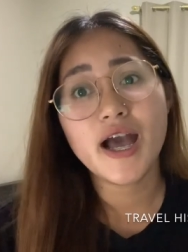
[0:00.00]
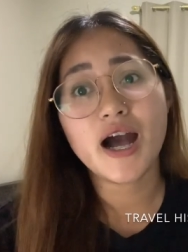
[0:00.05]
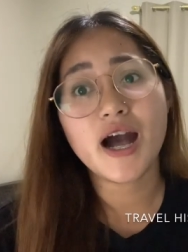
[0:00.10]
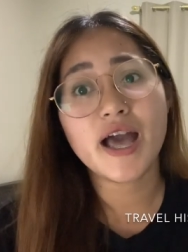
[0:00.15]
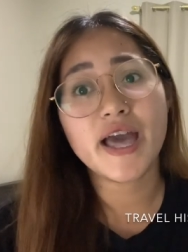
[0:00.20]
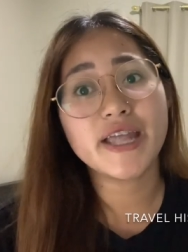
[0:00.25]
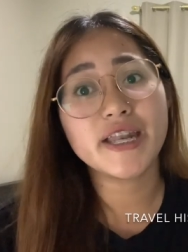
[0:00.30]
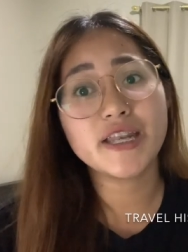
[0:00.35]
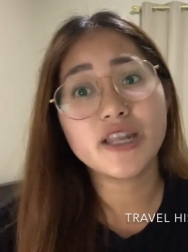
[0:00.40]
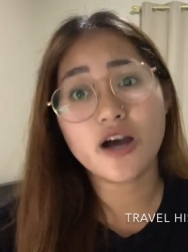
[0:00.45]

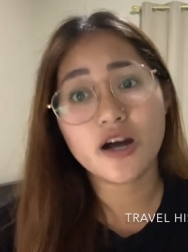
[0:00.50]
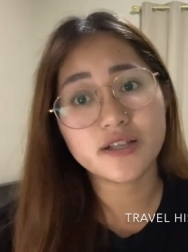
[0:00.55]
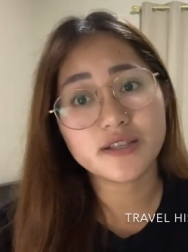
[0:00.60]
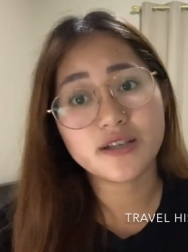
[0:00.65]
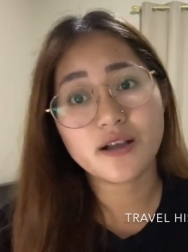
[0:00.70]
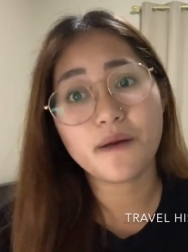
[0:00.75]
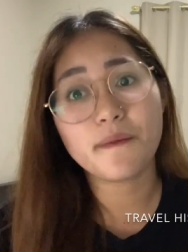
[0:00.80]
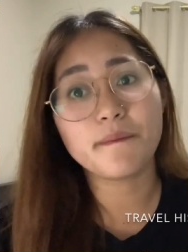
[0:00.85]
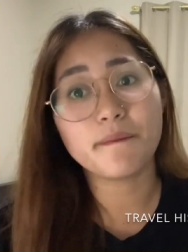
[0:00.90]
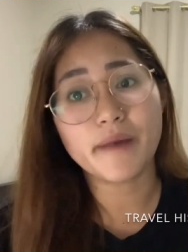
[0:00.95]
and not
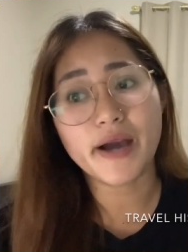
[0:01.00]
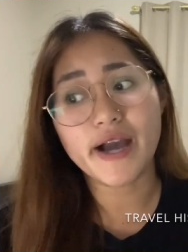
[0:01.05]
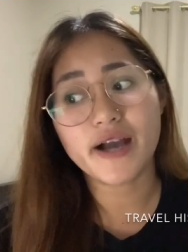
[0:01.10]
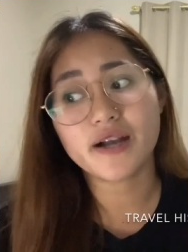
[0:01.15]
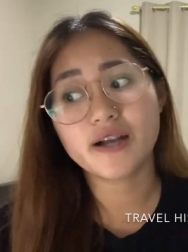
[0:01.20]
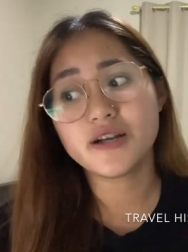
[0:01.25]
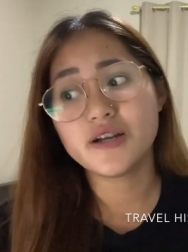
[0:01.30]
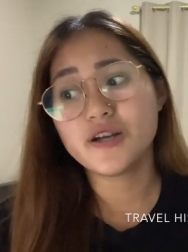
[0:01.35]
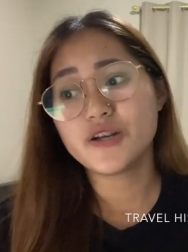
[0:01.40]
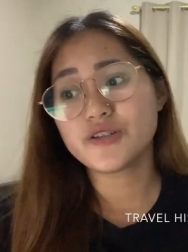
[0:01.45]
come back.
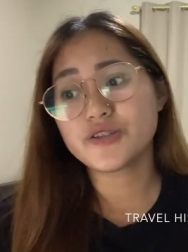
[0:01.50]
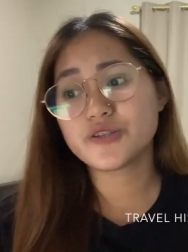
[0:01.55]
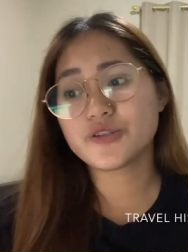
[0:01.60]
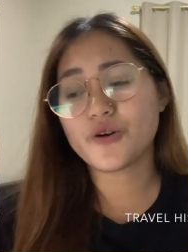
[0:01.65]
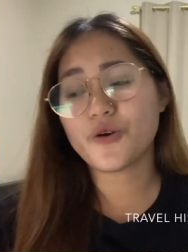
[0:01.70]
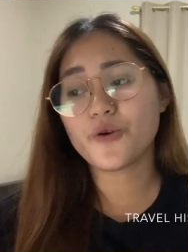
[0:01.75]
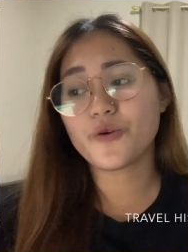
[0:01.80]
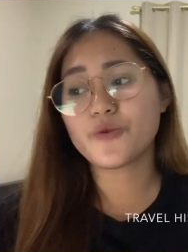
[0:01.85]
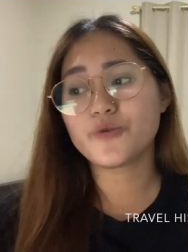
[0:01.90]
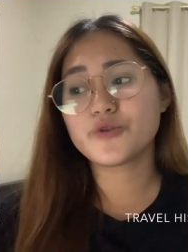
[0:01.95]

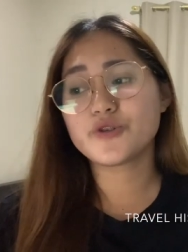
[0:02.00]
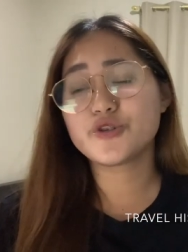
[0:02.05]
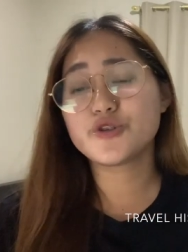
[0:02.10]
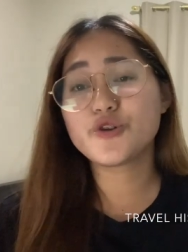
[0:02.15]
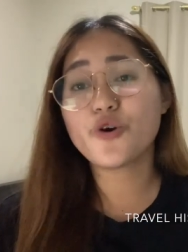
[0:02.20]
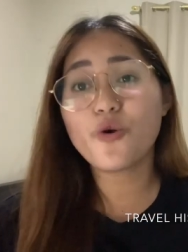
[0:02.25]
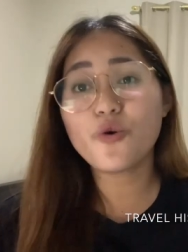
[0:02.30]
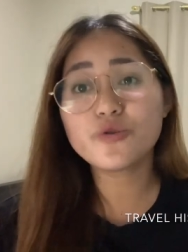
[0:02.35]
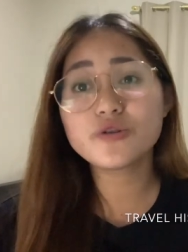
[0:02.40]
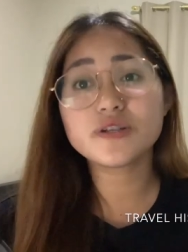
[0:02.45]
So
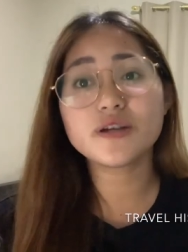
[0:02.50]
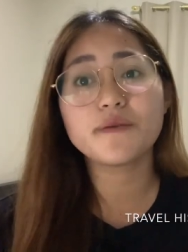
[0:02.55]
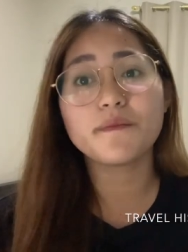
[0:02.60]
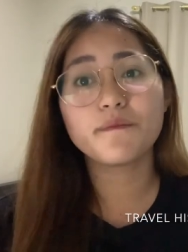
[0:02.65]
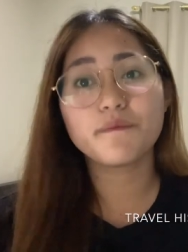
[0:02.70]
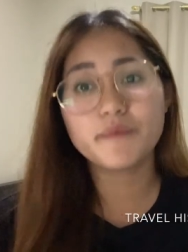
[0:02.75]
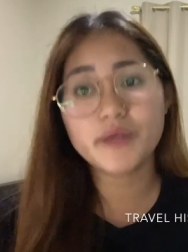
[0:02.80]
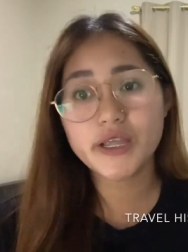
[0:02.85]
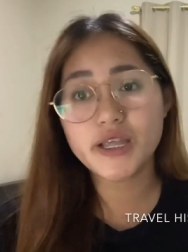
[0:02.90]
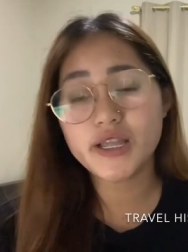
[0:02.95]

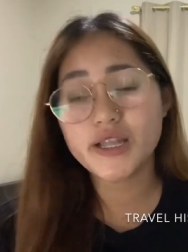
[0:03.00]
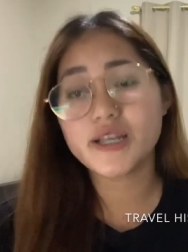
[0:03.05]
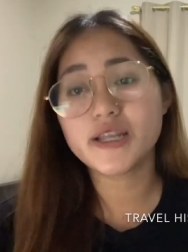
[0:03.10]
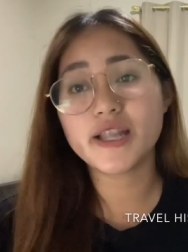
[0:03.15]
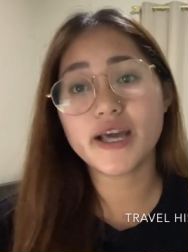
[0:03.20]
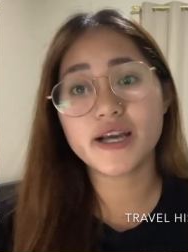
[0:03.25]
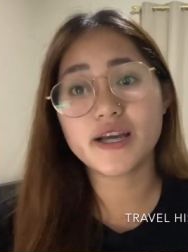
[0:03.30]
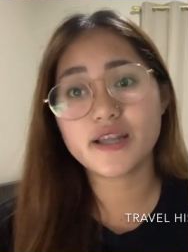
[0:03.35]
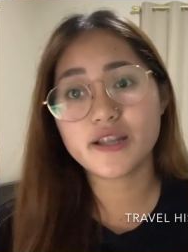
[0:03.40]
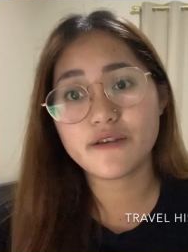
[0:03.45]
don't be
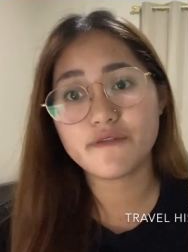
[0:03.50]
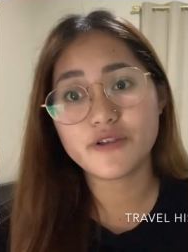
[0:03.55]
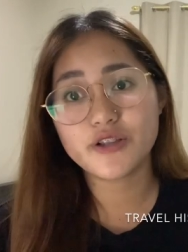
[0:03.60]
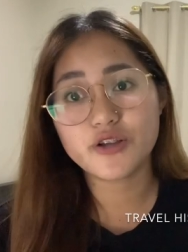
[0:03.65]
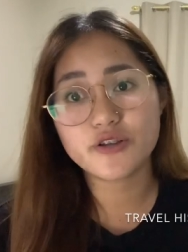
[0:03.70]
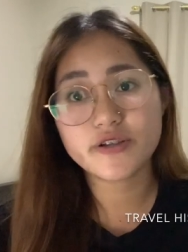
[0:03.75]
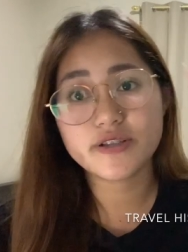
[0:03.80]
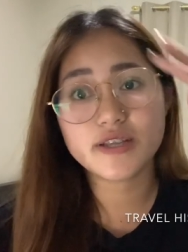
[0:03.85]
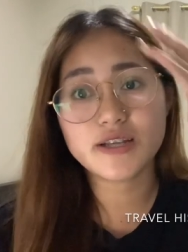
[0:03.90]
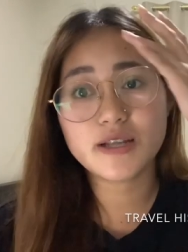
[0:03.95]
negative in
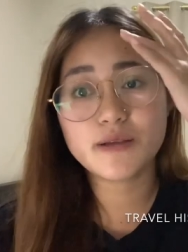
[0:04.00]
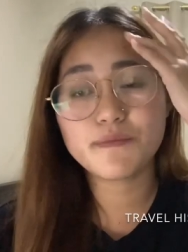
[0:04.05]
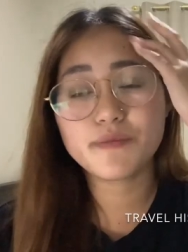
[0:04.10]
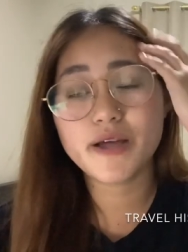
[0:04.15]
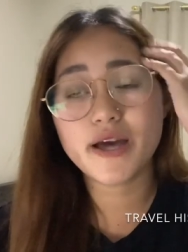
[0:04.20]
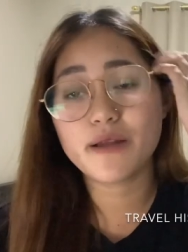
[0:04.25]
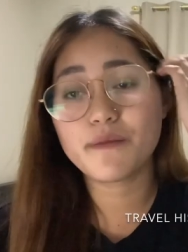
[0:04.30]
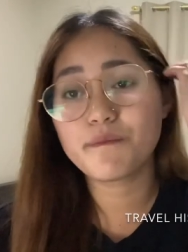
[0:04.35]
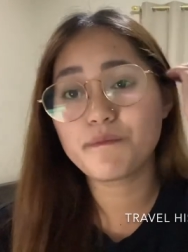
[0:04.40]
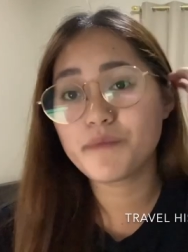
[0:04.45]
your study
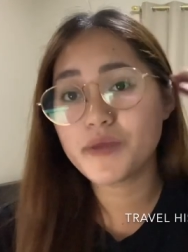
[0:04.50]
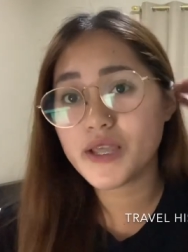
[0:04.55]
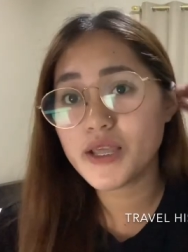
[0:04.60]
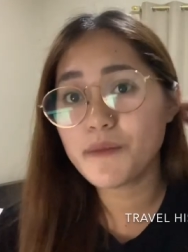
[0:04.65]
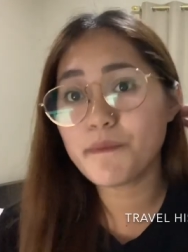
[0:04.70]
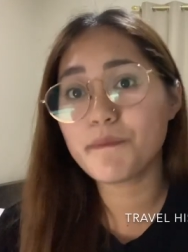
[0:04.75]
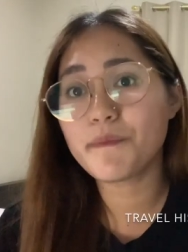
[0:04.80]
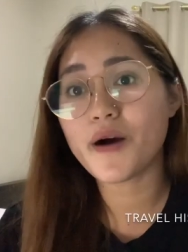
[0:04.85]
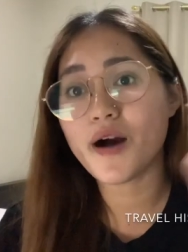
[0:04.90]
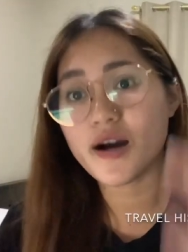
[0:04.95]
plan. Be
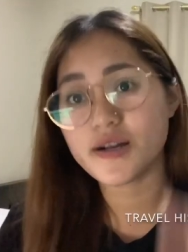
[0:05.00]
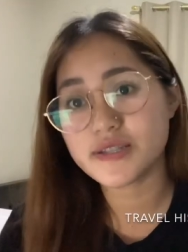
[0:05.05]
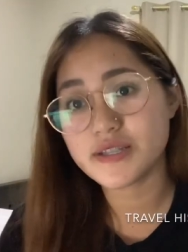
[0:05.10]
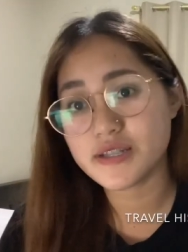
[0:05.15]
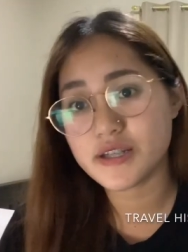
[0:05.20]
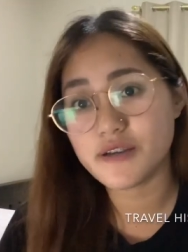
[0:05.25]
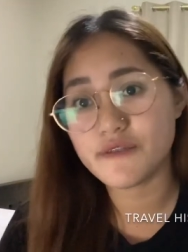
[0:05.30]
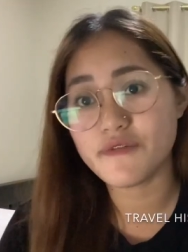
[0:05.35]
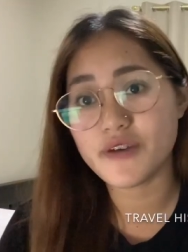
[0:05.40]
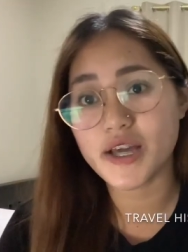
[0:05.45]

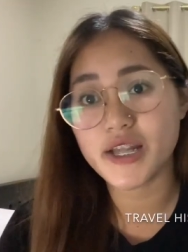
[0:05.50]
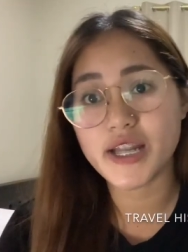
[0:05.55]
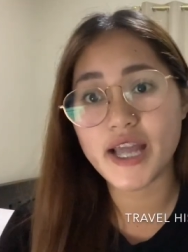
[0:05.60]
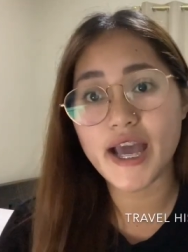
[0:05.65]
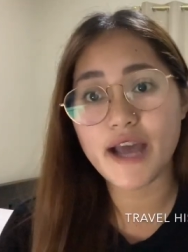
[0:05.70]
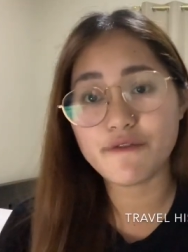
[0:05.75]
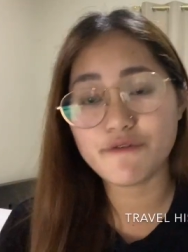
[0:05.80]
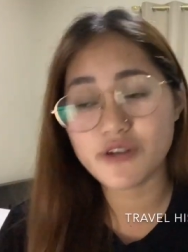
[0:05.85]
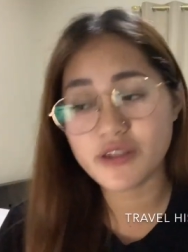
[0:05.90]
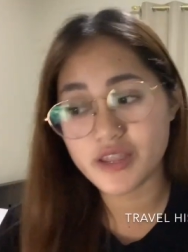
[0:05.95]
positive in
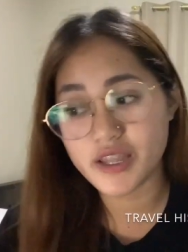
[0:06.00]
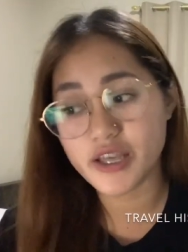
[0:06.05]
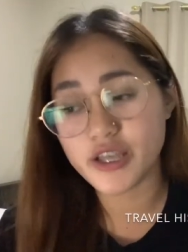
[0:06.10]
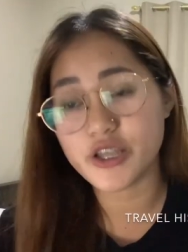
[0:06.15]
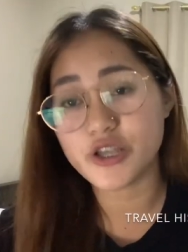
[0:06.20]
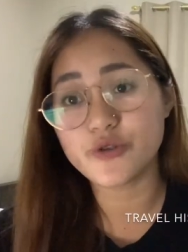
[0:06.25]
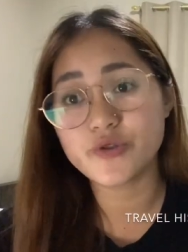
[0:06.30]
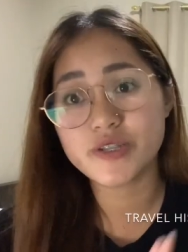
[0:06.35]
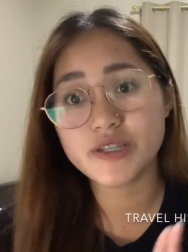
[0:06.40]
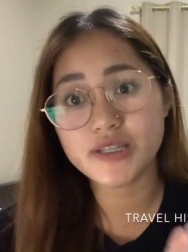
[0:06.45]

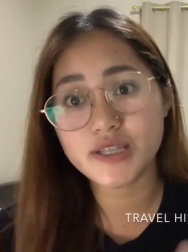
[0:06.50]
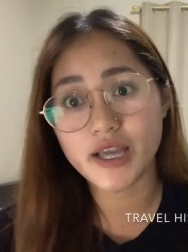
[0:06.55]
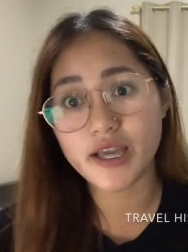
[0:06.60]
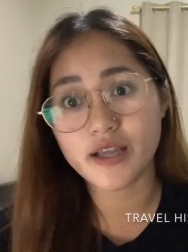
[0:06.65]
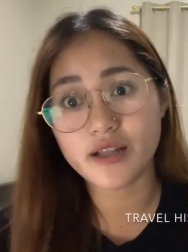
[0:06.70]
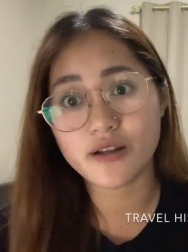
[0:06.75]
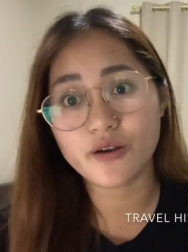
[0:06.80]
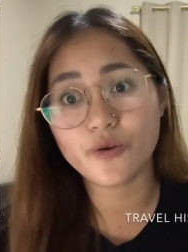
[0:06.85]
everything you state.